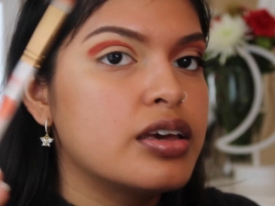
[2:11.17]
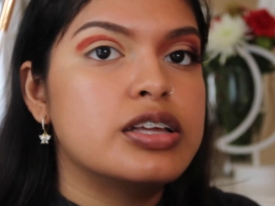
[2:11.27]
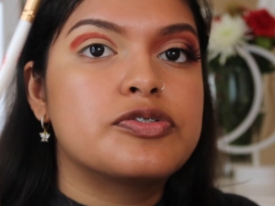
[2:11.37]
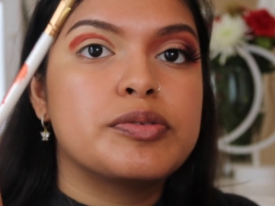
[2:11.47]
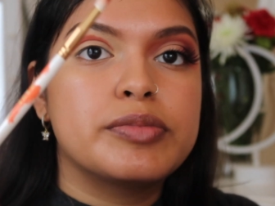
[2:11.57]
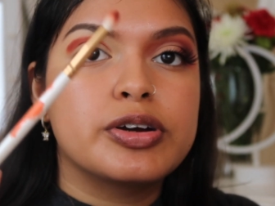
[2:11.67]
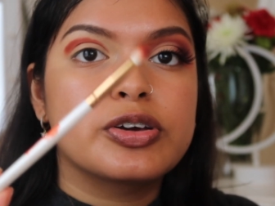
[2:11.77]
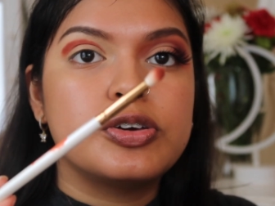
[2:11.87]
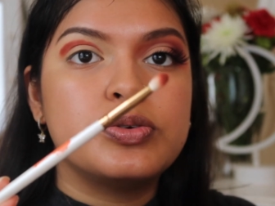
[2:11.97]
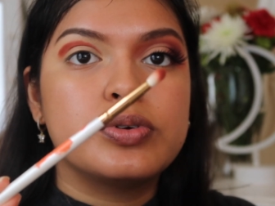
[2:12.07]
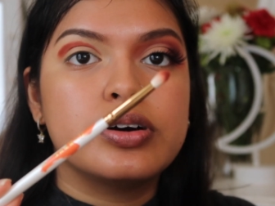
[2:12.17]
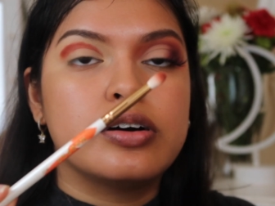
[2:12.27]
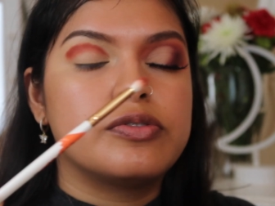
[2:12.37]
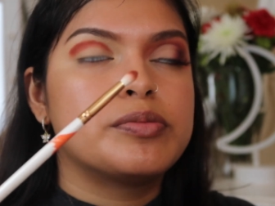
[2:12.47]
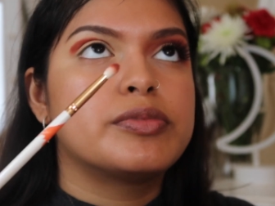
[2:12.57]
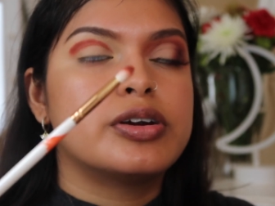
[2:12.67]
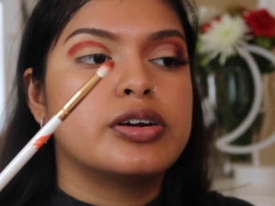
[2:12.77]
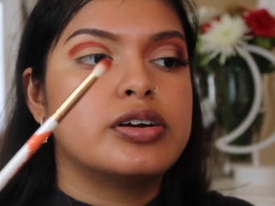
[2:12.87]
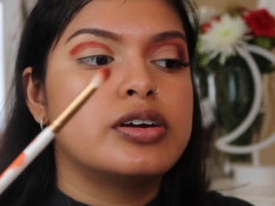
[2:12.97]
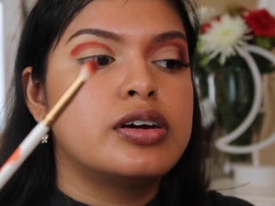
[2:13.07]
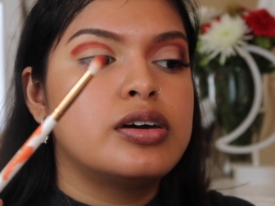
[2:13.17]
It's from their from their